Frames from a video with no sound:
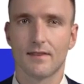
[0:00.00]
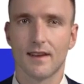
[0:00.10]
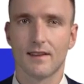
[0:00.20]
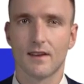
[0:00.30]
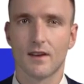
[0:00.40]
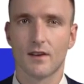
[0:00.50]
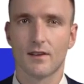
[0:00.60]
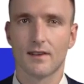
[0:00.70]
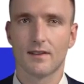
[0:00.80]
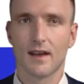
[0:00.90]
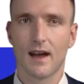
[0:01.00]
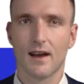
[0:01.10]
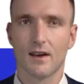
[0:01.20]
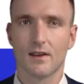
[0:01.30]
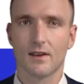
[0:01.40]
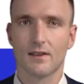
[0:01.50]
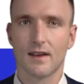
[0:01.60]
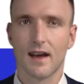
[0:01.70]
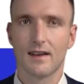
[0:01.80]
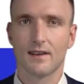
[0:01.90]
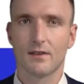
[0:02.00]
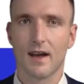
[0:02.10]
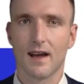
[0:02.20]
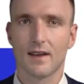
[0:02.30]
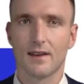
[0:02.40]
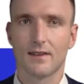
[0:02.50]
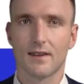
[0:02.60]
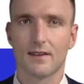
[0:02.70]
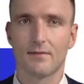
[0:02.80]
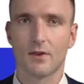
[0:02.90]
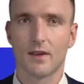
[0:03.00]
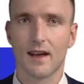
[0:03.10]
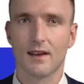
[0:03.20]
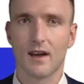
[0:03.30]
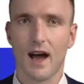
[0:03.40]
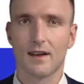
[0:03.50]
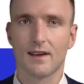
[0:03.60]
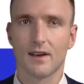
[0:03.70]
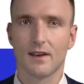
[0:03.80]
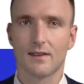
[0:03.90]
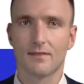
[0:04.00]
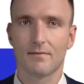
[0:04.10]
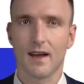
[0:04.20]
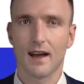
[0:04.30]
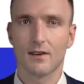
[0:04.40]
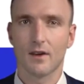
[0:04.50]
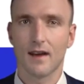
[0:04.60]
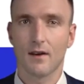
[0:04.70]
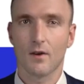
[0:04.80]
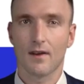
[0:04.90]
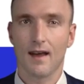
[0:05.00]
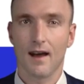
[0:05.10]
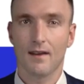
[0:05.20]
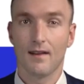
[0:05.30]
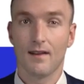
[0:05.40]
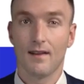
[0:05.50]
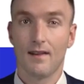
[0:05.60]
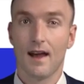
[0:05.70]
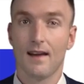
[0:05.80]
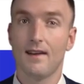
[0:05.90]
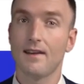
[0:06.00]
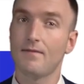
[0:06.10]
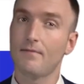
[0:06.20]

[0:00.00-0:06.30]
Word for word: This ensures that each student gets the right level of support and challenge, making learning more tailored to their needs.